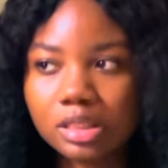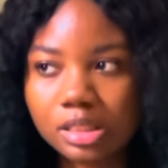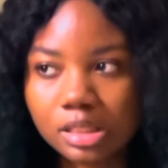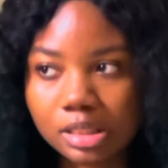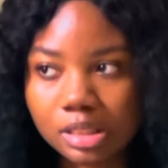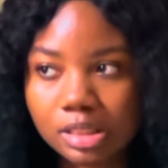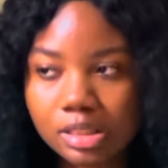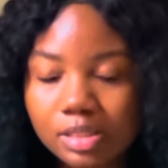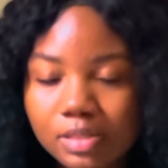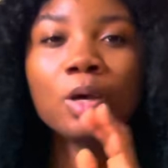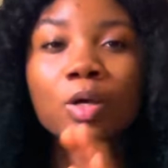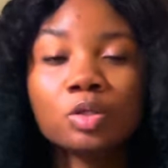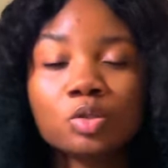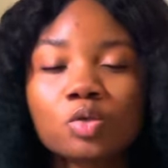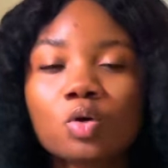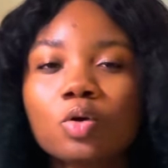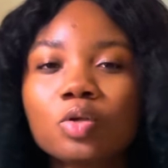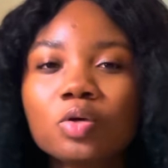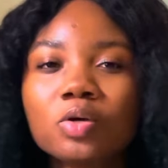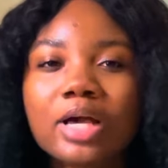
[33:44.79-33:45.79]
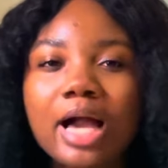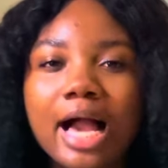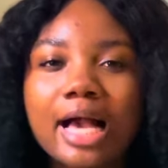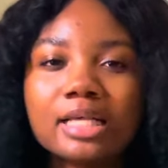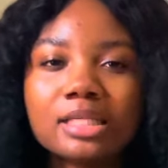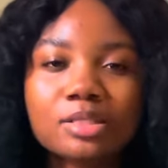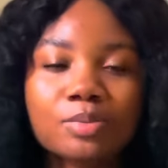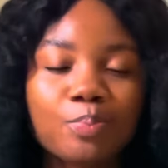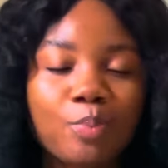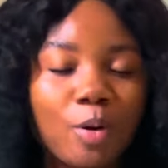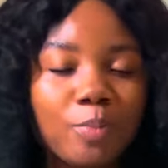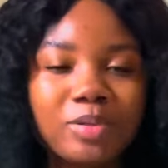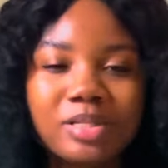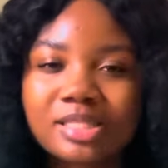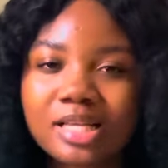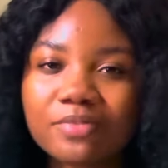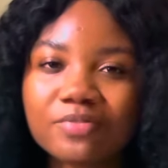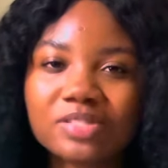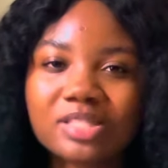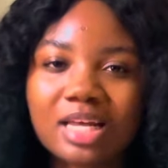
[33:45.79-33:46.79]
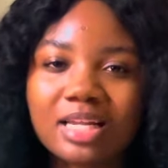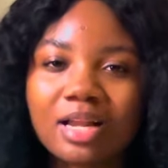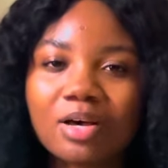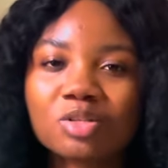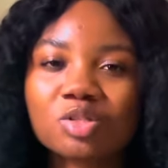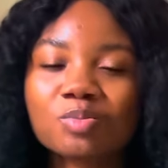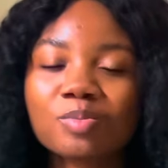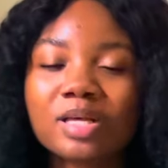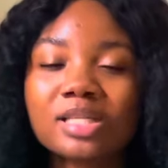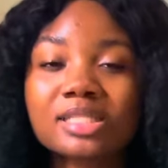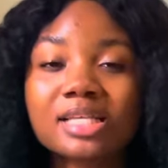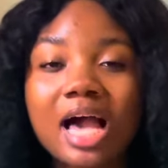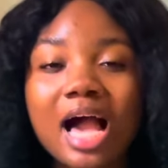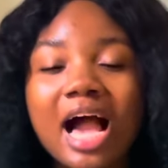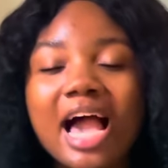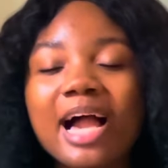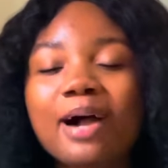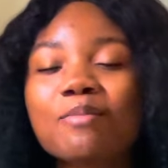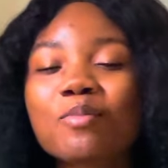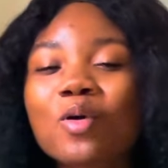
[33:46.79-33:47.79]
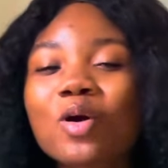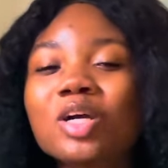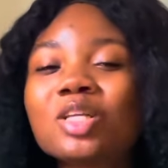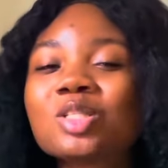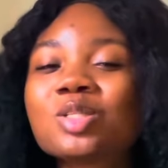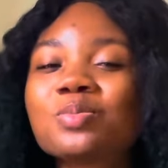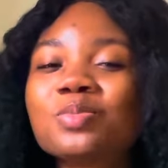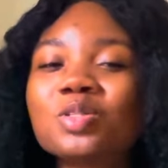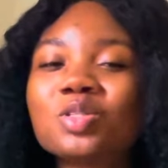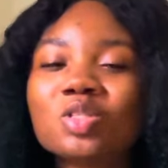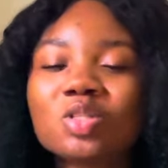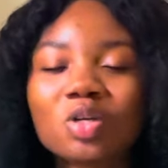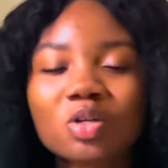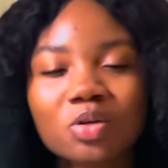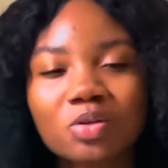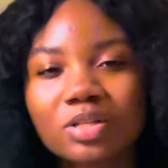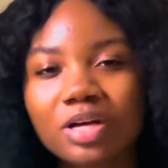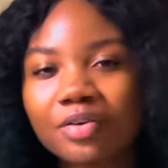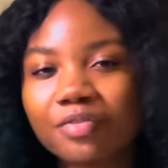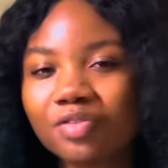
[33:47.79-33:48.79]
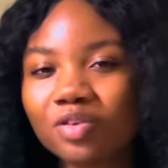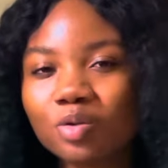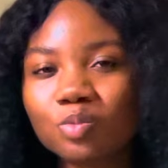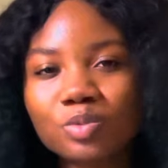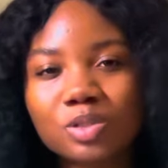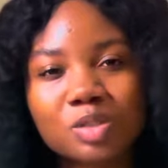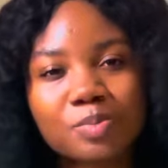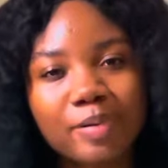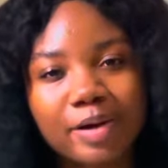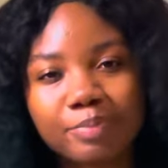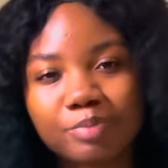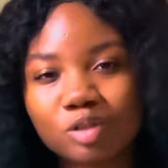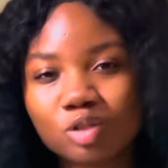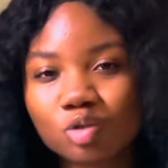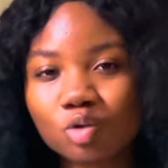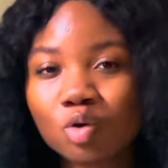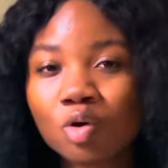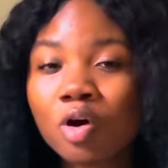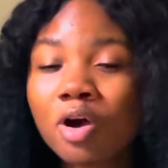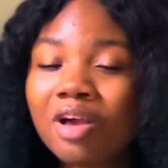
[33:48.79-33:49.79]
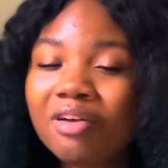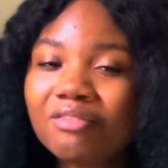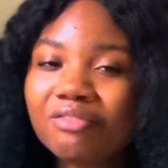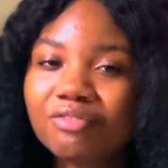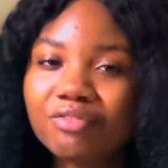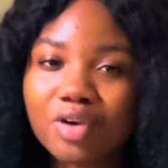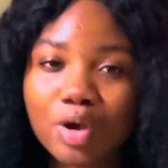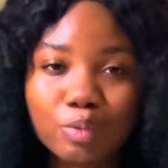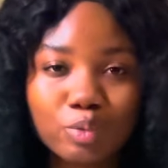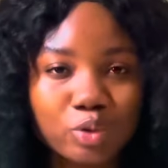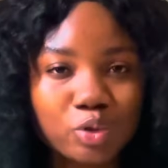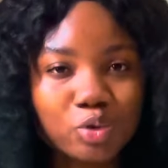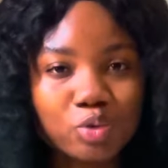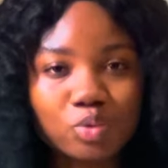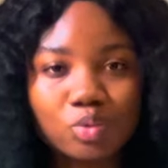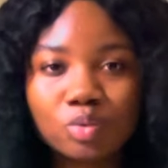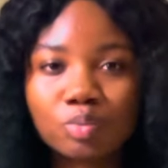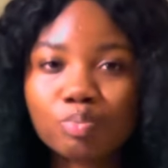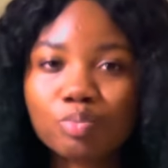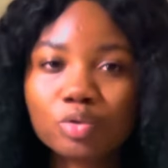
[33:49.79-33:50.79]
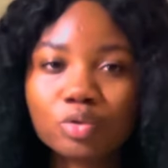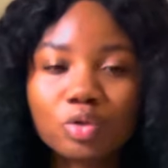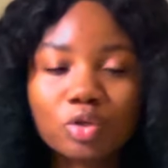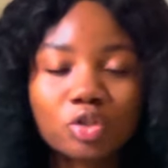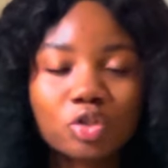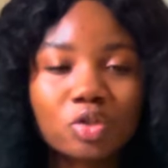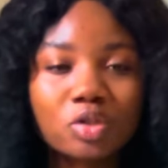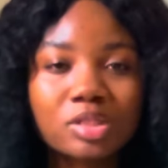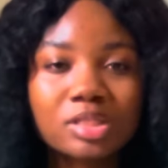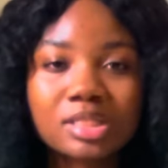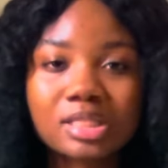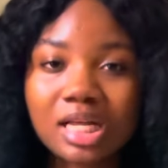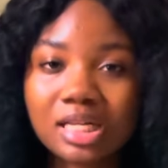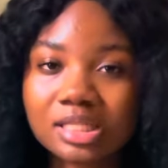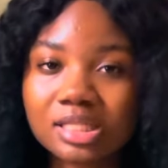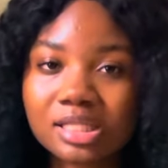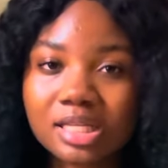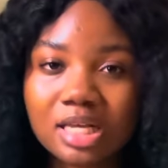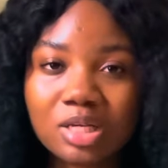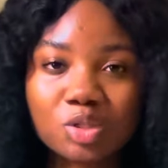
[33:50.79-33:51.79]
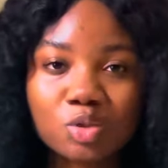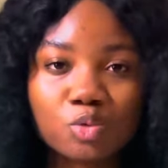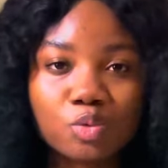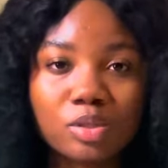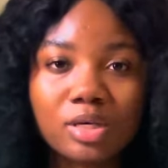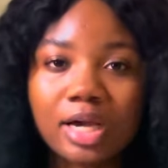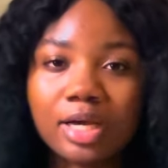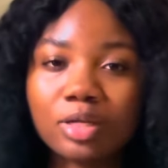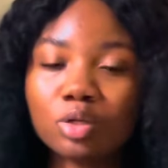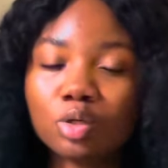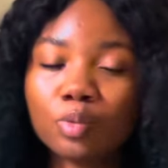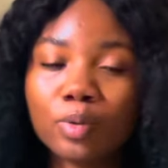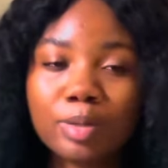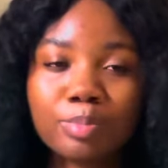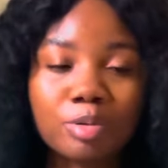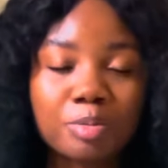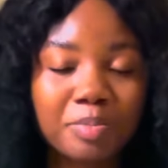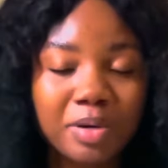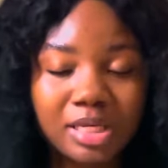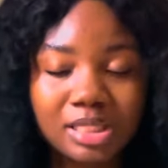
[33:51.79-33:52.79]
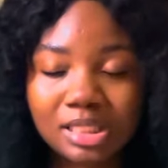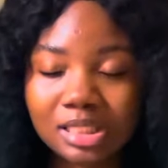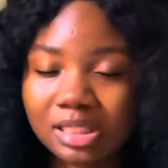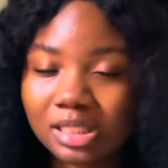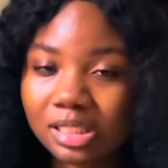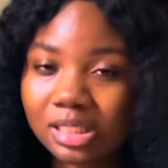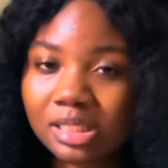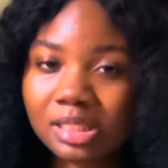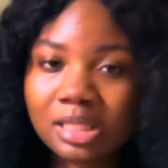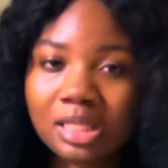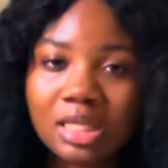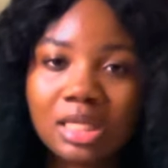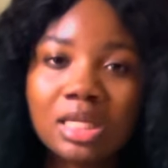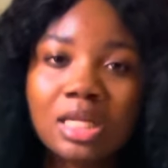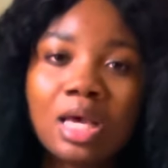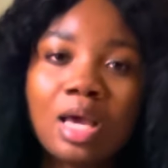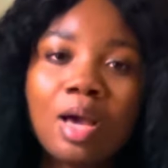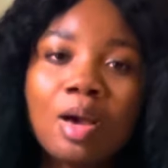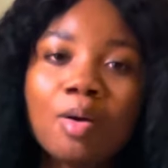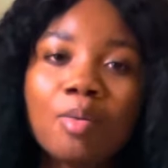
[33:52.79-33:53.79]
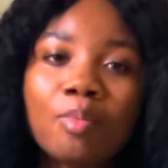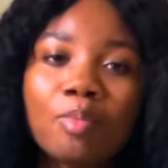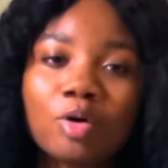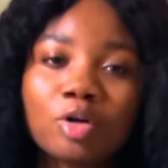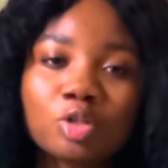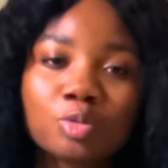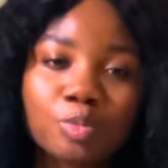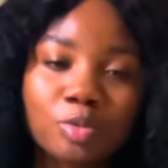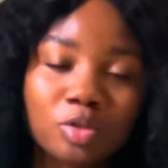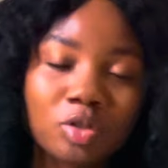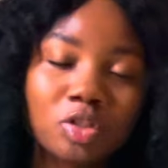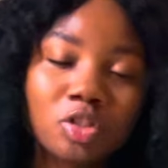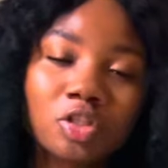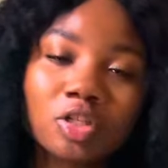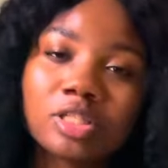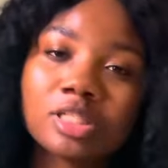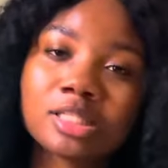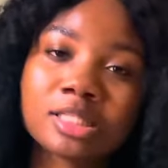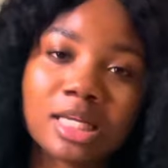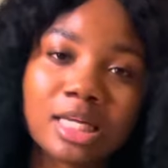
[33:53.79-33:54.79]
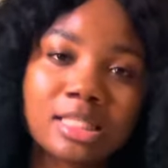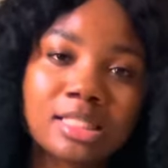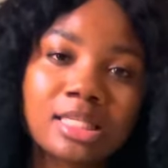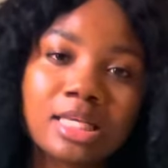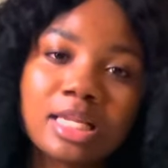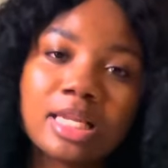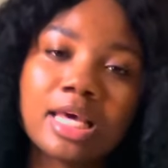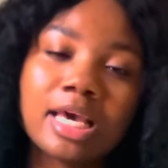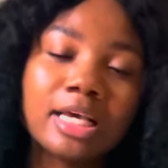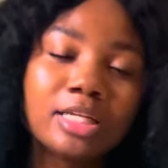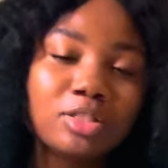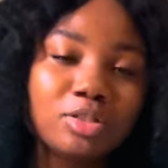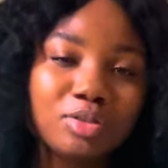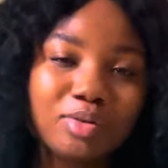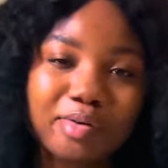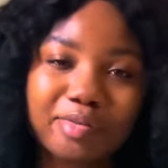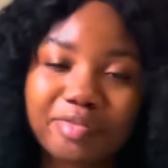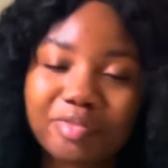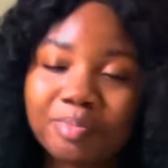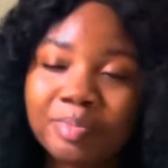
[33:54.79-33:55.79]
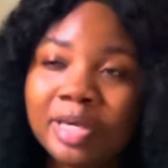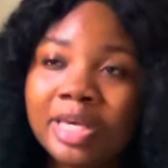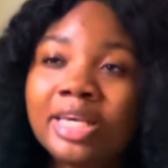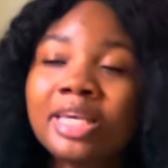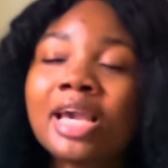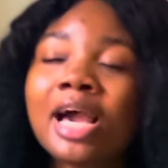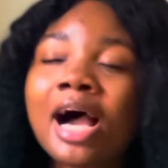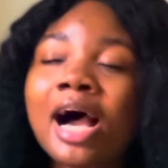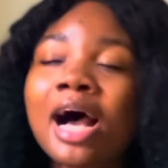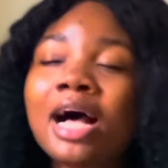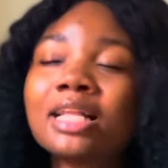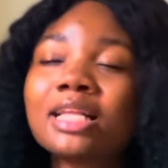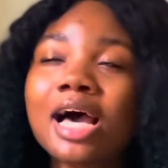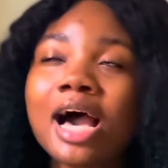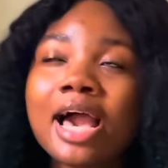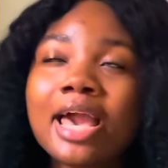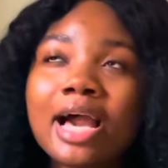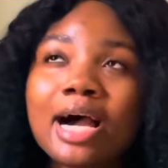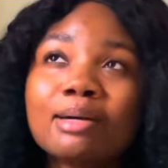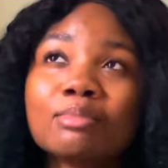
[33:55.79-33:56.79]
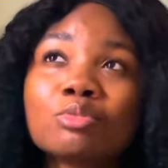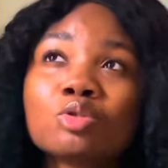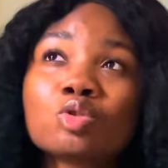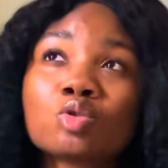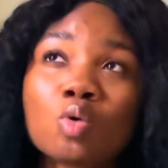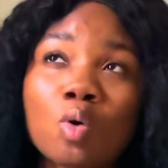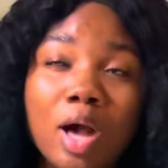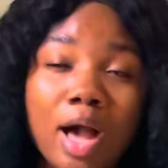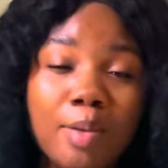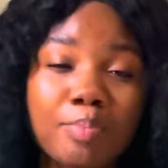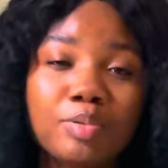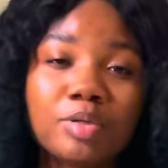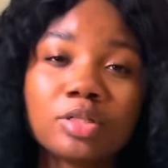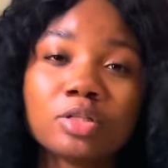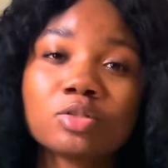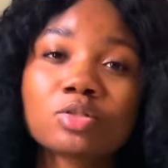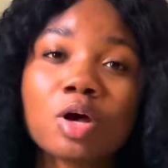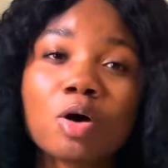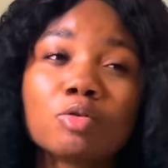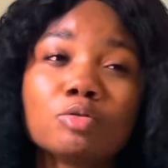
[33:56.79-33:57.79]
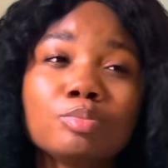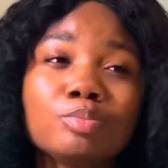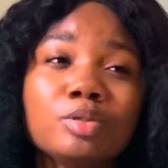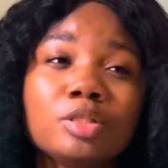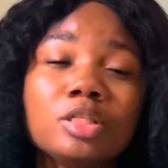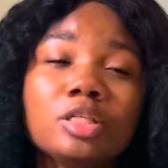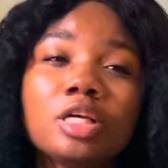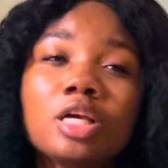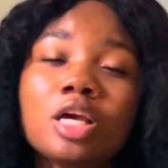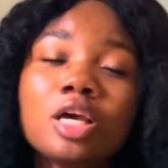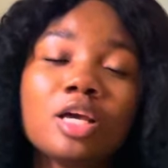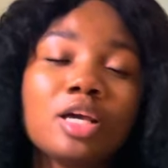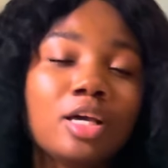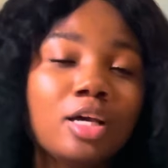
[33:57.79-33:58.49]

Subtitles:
this. So you guys, public service announcement. I am going to be doing another film with Papito very soon. Production starts next week. I don't know if people are seeing this thing, but production is starting ending of May, and I am so happy. This one will be